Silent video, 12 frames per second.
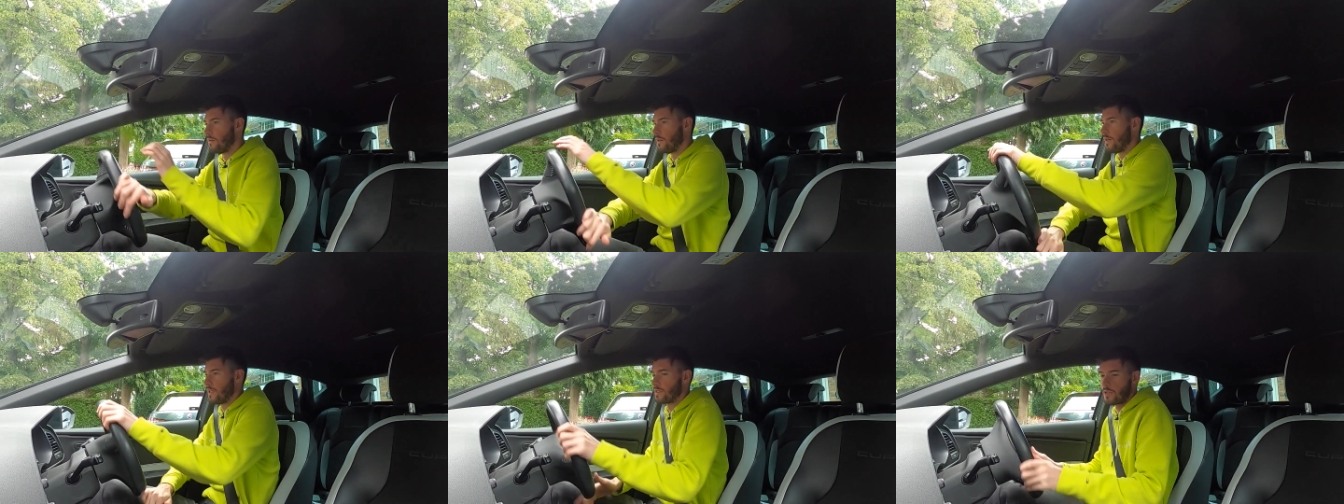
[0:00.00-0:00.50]

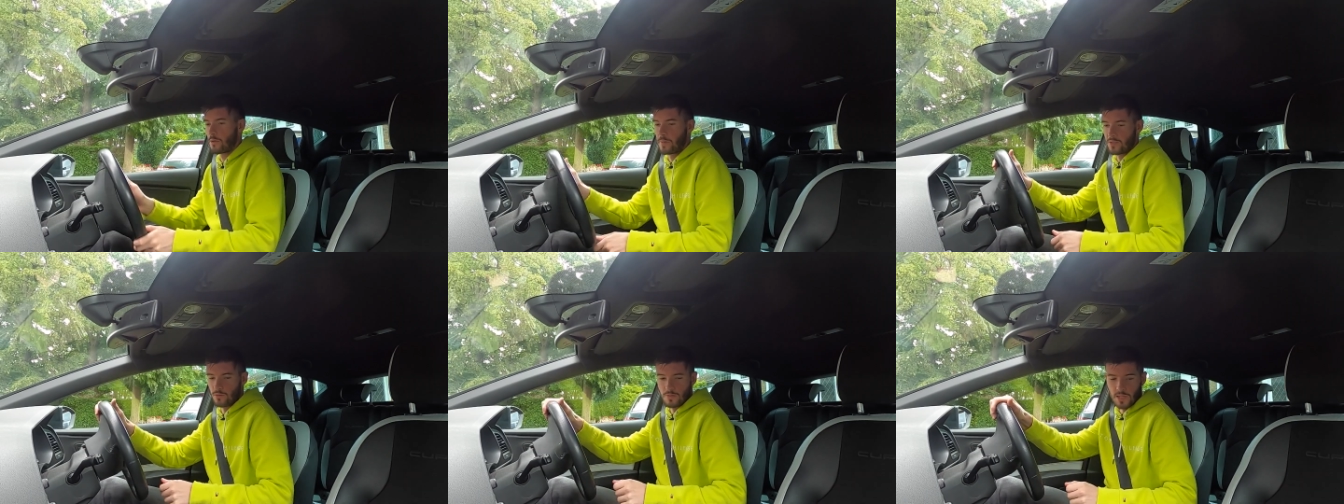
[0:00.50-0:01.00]
let's go
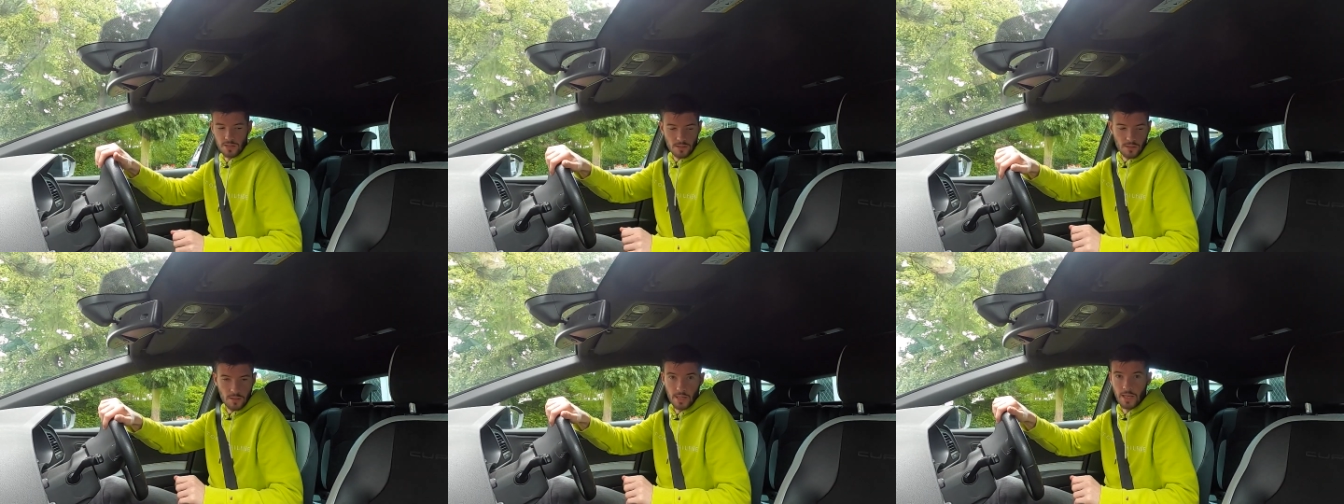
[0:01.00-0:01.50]
petrol
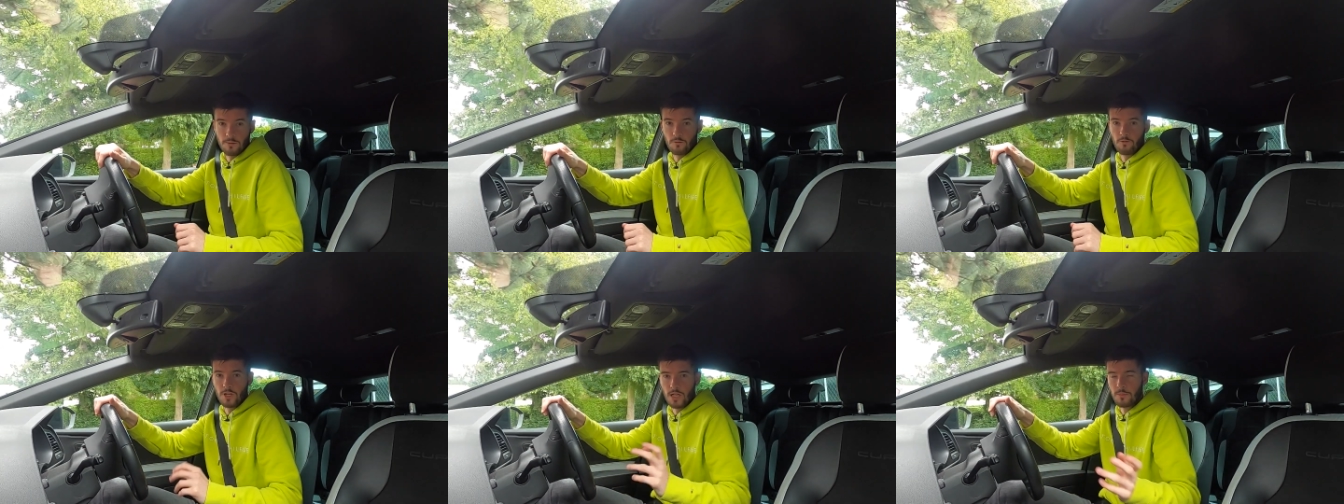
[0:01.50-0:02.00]
station
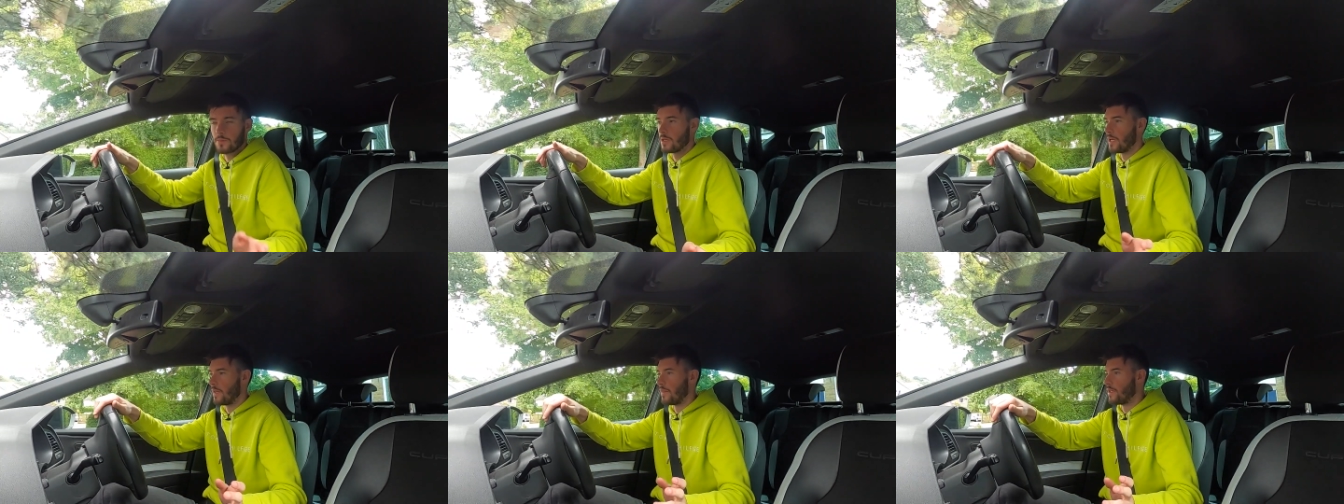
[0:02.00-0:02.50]
and fill up,
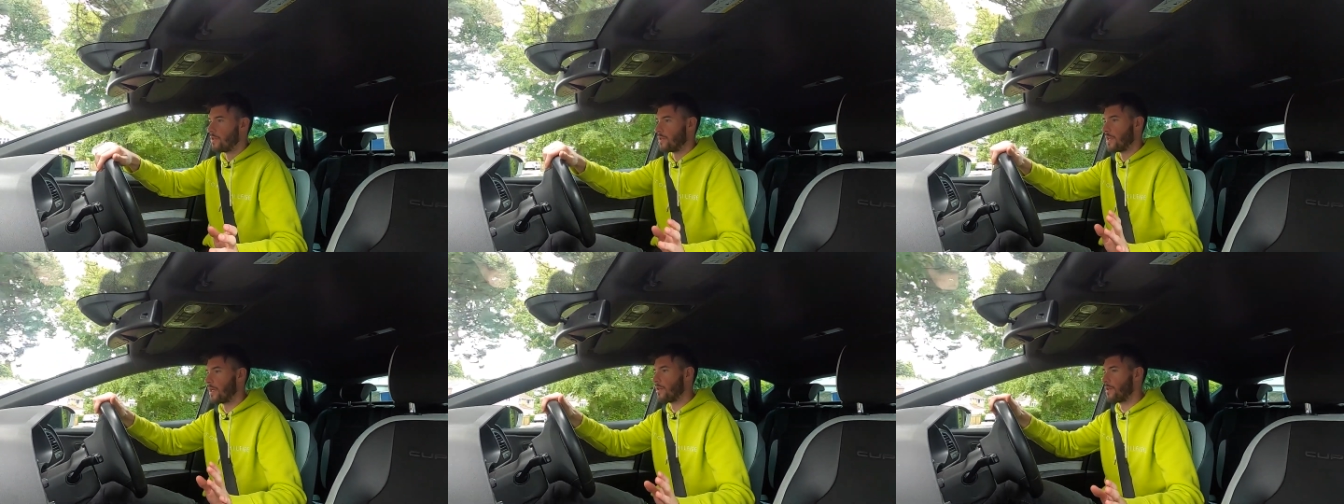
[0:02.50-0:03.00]
and then you
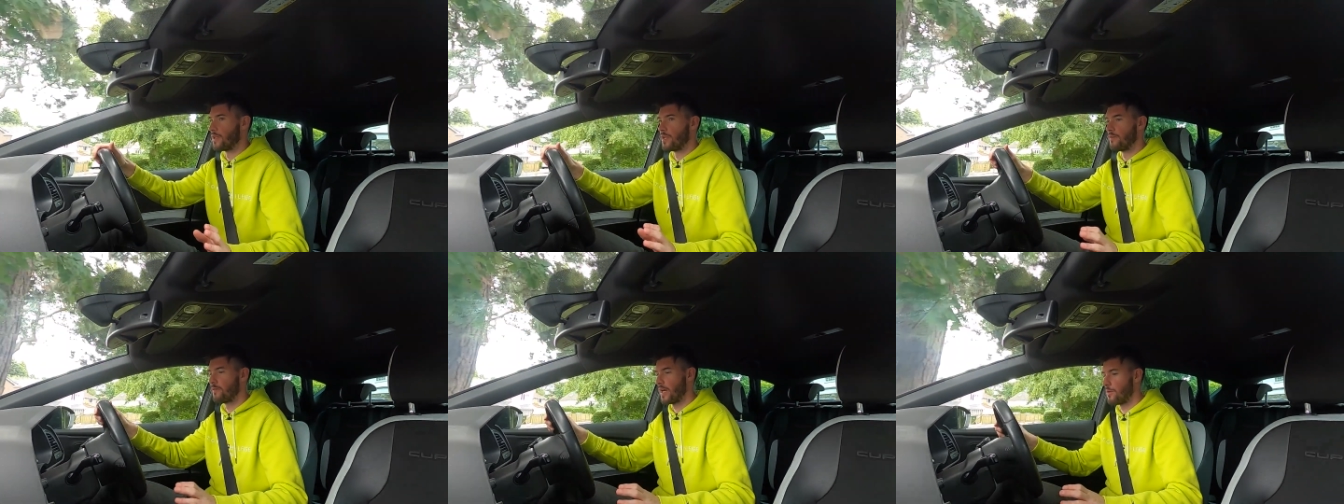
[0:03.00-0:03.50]
can get an
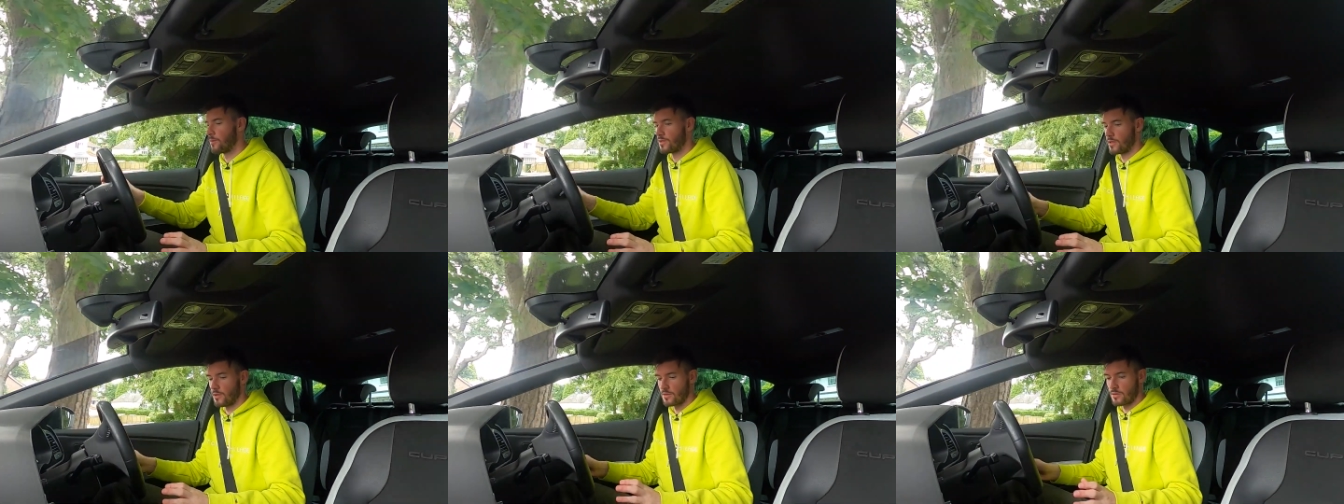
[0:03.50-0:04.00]
idea for how
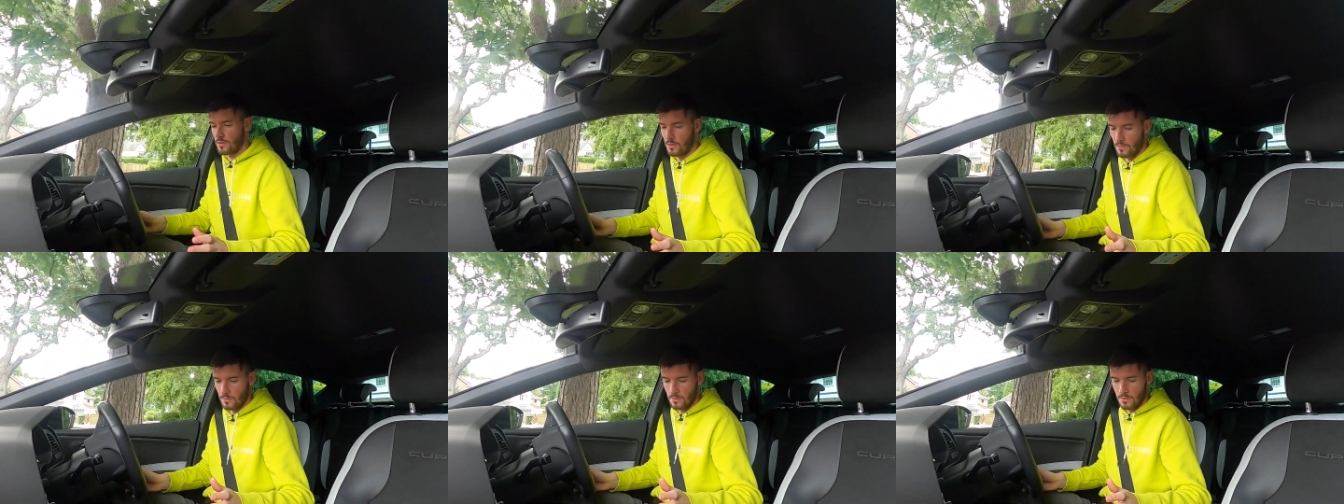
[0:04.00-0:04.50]
much it costs.
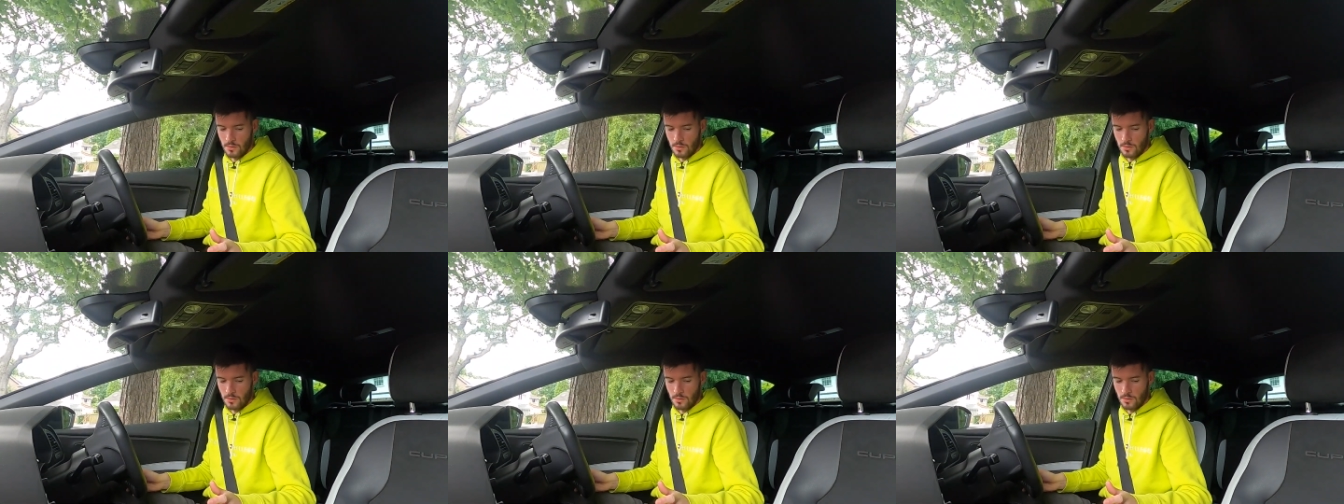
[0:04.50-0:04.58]
Oh,